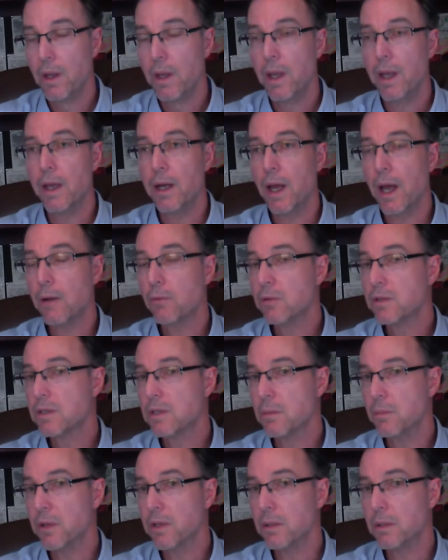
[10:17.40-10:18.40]
and I would
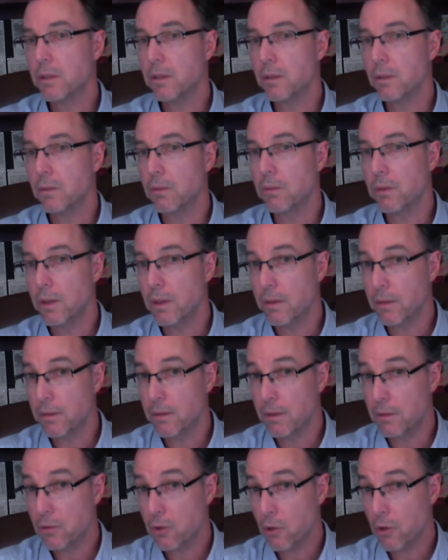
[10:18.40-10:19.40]
submit to you
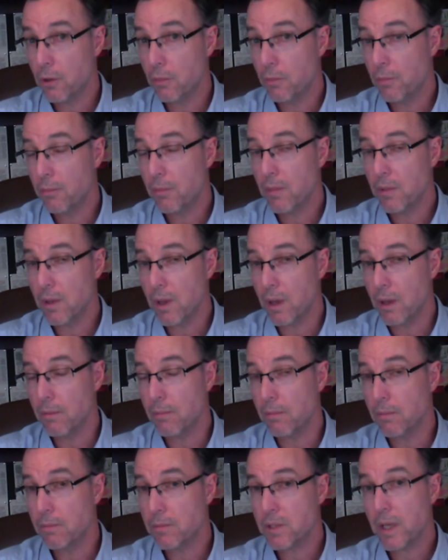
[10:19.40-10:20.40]
the term
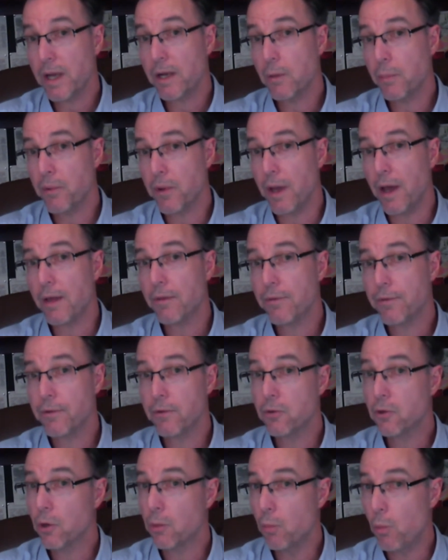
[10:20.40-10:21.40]
psychopath, the
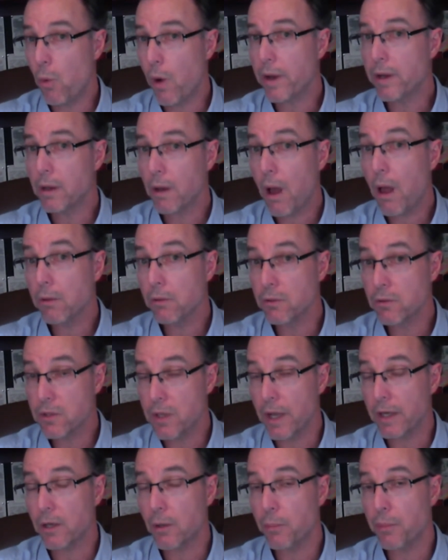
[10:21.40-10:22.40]
term white-collar
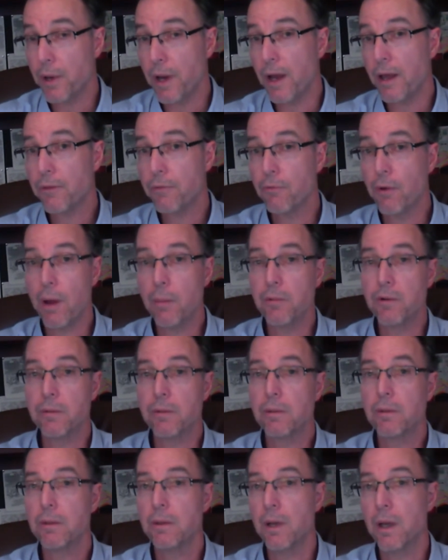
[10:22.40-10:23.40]
psychopath,
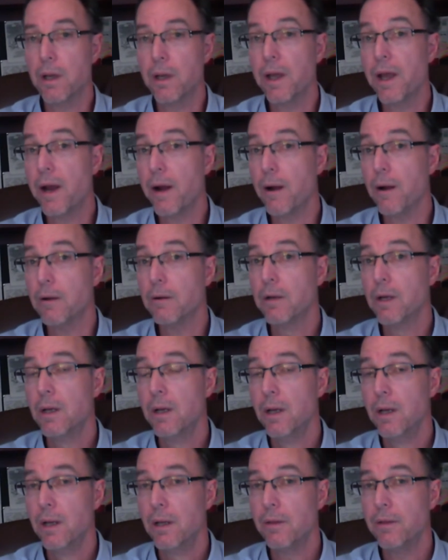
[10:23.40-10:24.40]
Robert Hare,
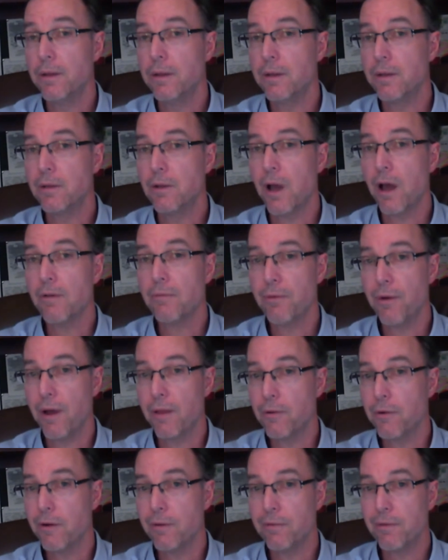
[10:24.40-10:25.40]
the
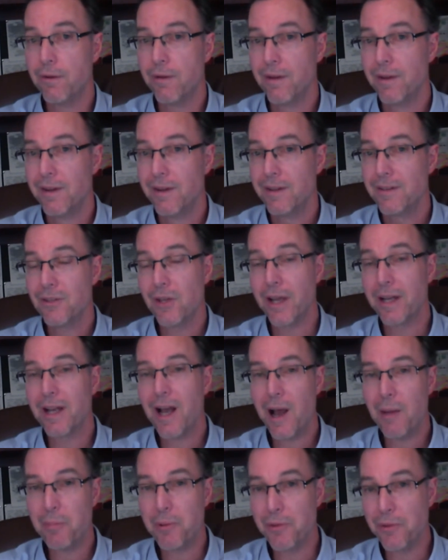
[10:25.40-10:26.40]
godfather of
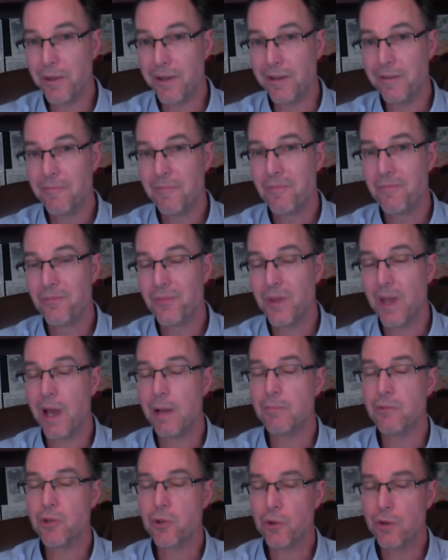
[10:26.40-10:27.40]
psychopathy.
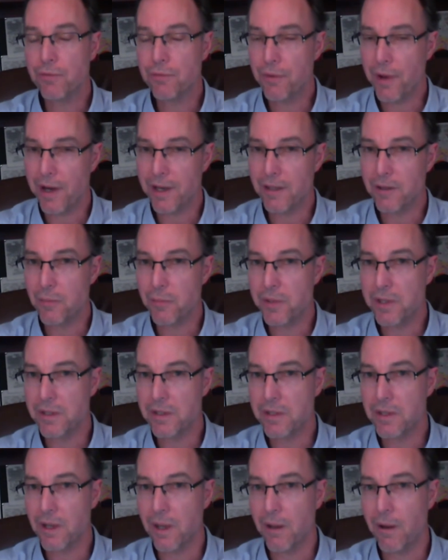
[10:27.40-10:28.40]
I'm certified in the
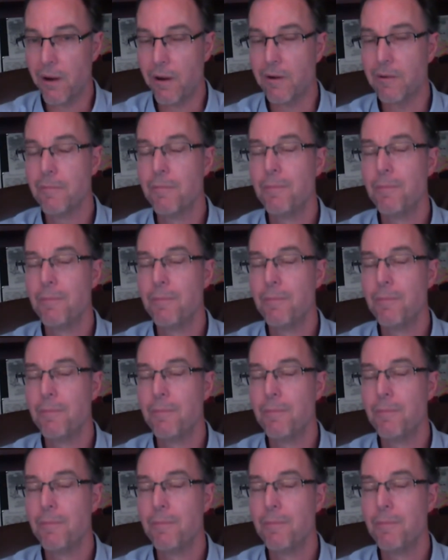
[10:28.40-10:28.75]
PCLR.